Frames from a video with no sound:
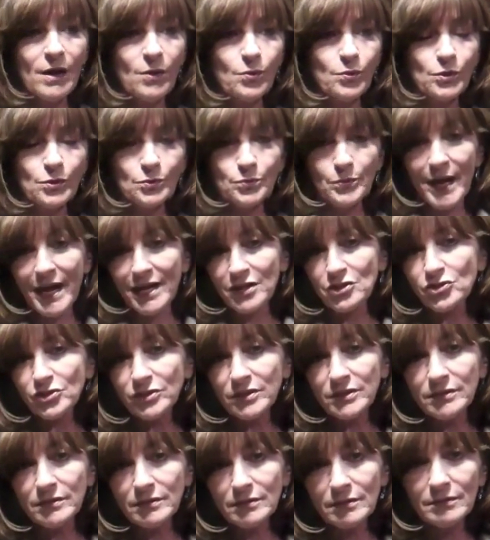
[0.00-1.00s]
were
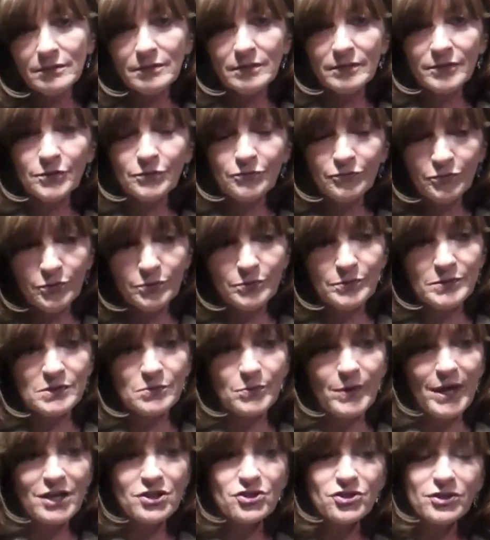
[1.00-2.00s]
rationed. The food was
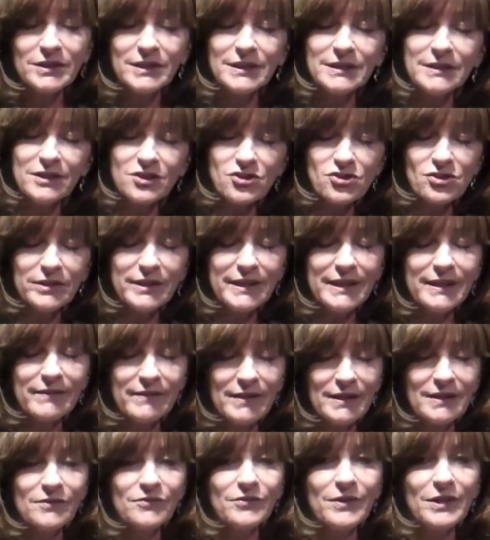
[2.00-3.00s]
rationed initially, and
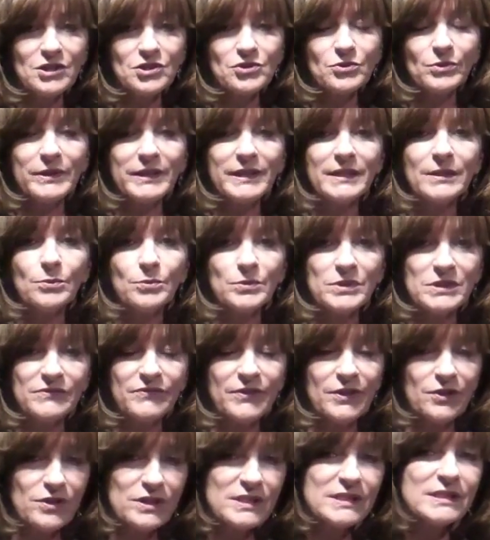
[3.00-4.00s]
then eventually it was
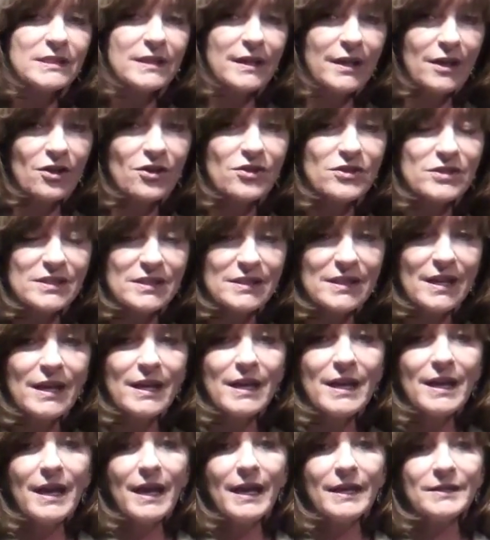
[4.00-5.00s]
very scarce.
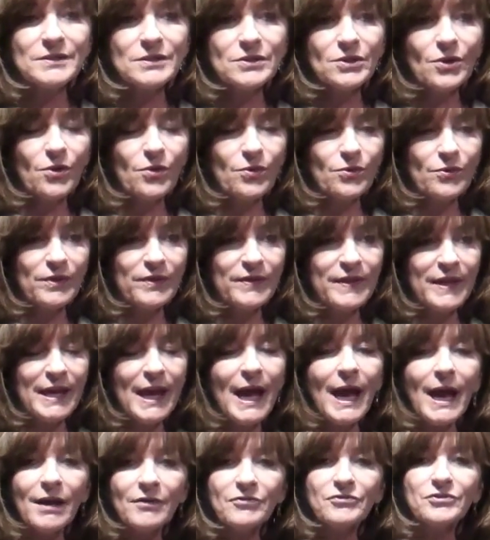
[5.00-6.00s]
And so they
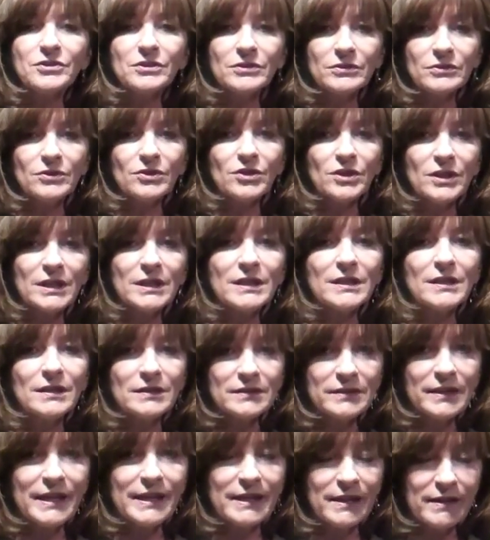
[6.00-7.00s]
have to look
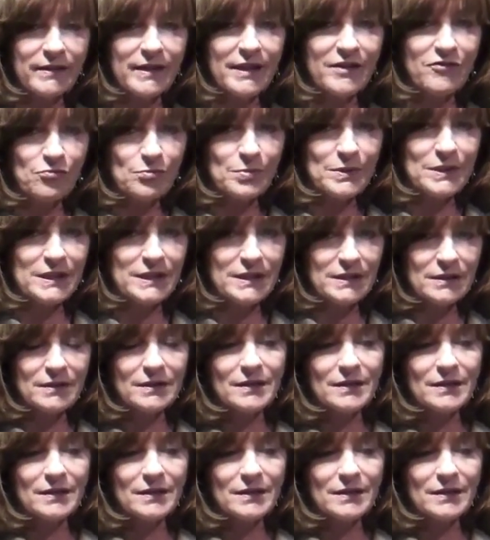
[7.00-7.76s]
like they've been